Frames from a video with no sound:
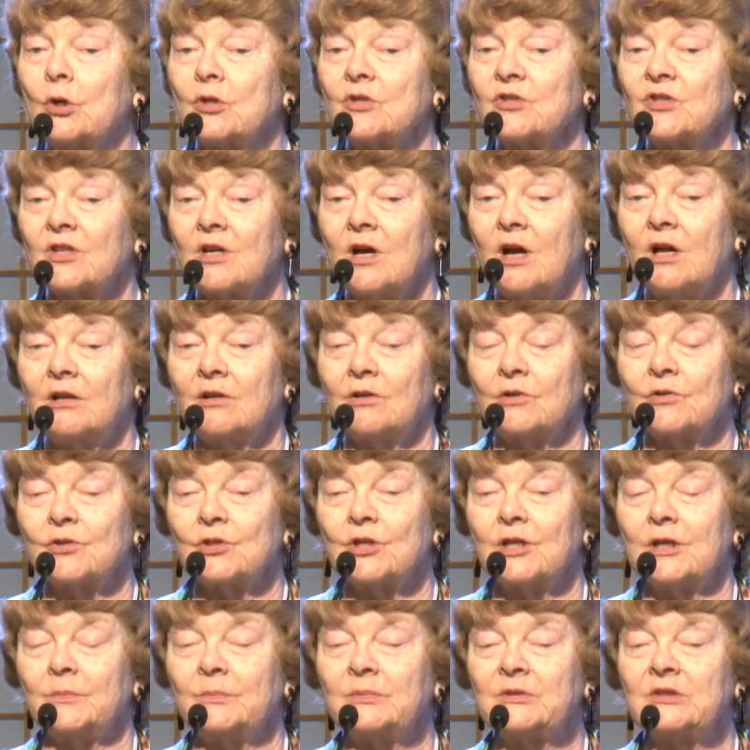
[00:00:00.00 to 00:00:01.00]

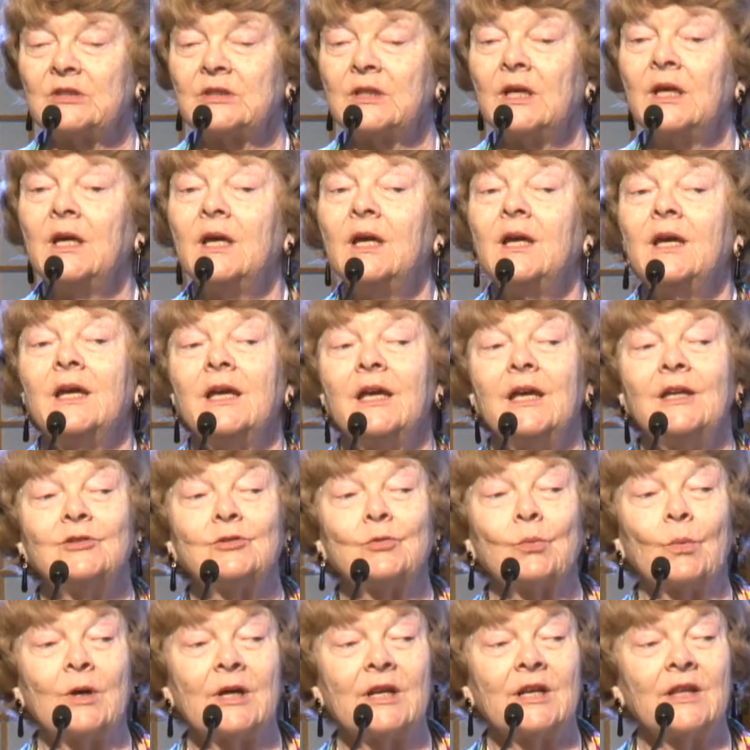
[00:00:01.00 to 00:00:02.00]
scholarships.
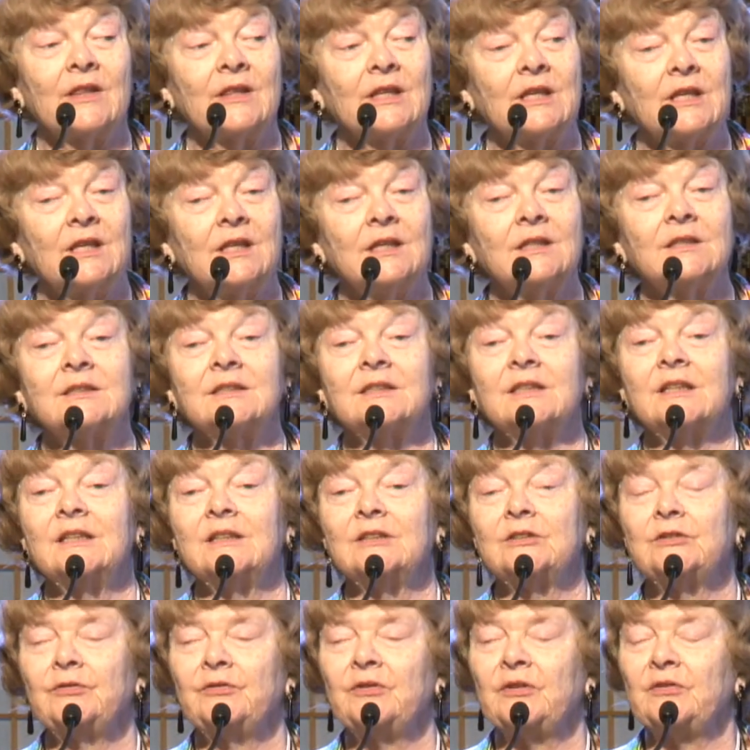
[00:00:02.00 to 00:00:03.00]
Each one of these
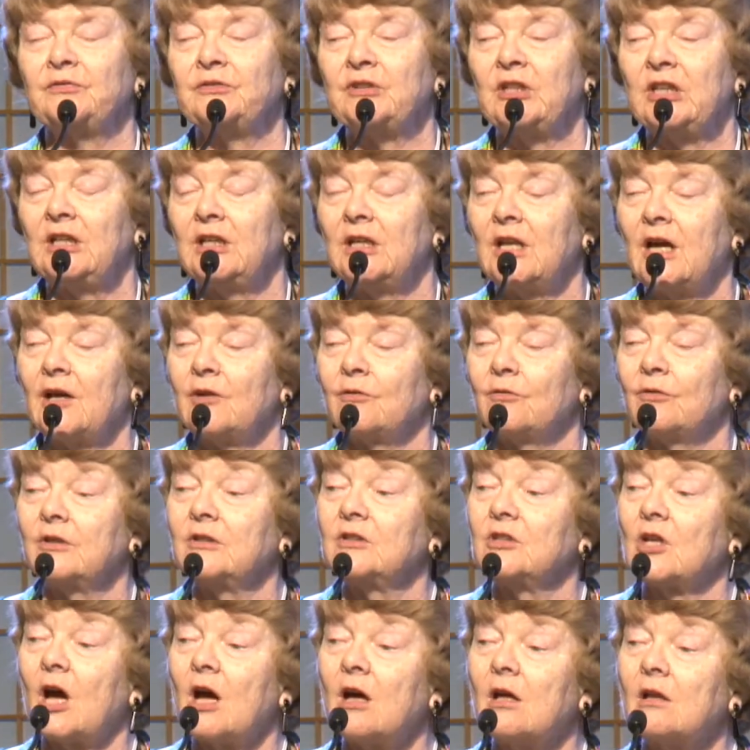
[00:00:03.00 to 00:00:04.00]
is
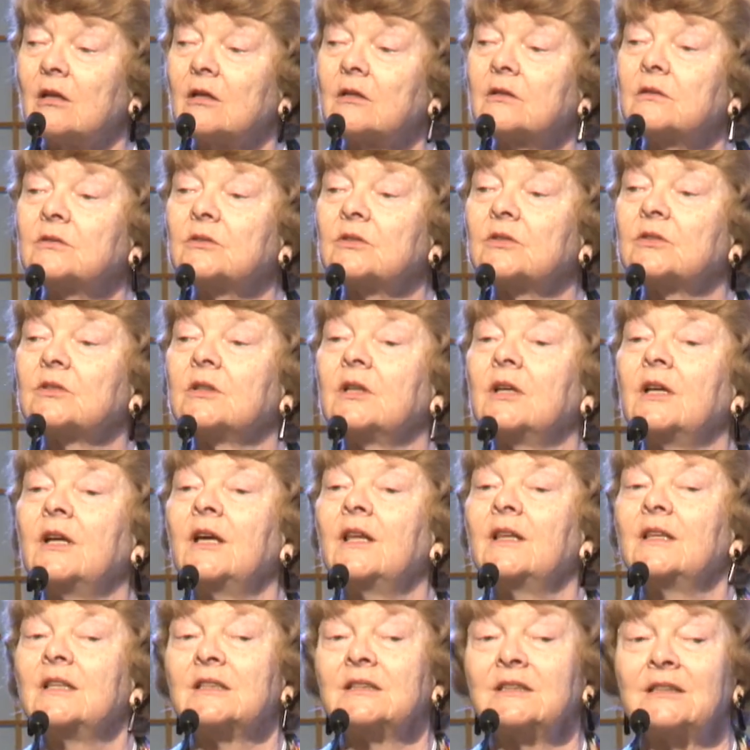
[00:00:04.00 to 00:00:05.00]
$1,500.
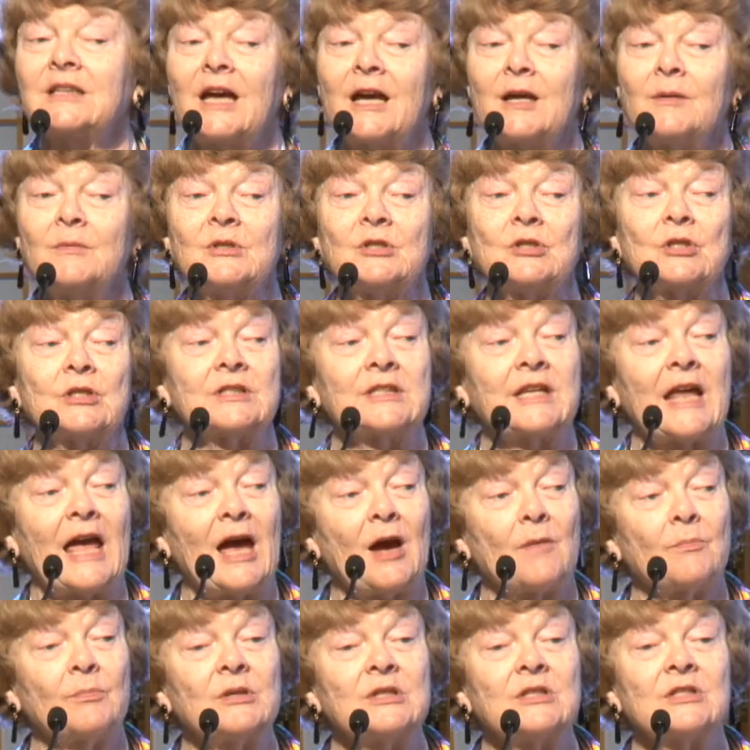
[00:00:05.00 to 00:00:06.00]
This time it just
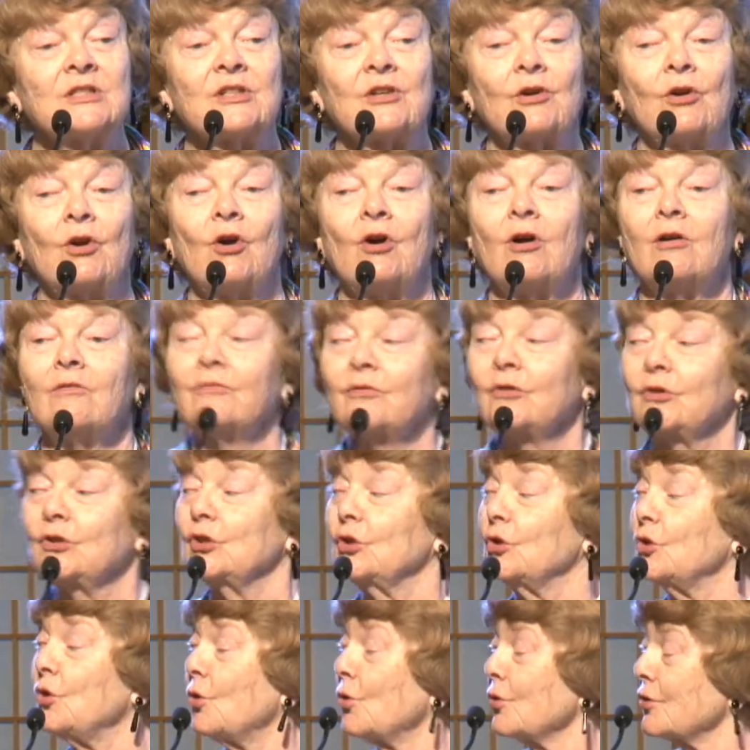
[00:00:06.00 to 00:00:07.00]
happens. They're all for
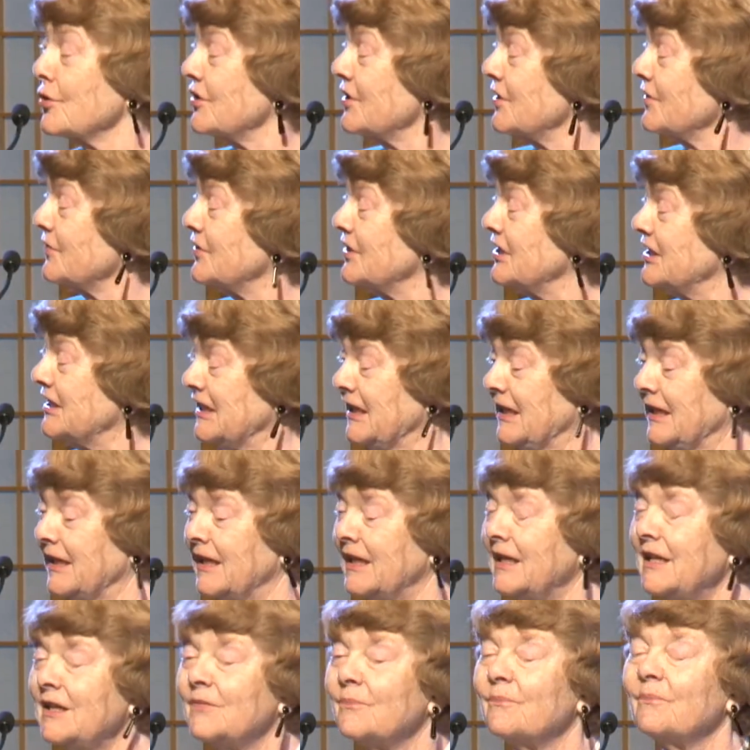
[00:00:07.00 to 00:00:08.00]
the course of
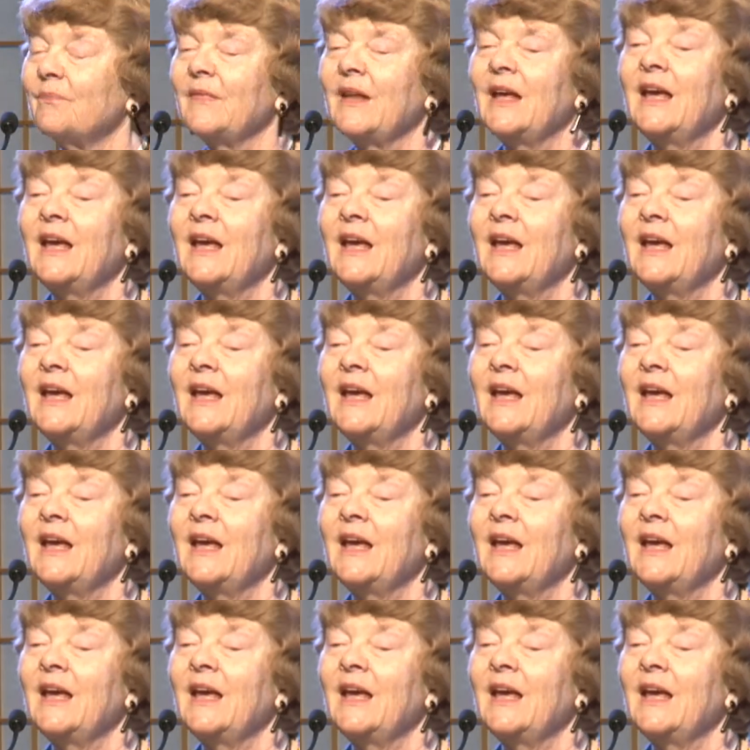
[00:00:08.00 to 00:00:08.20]
study.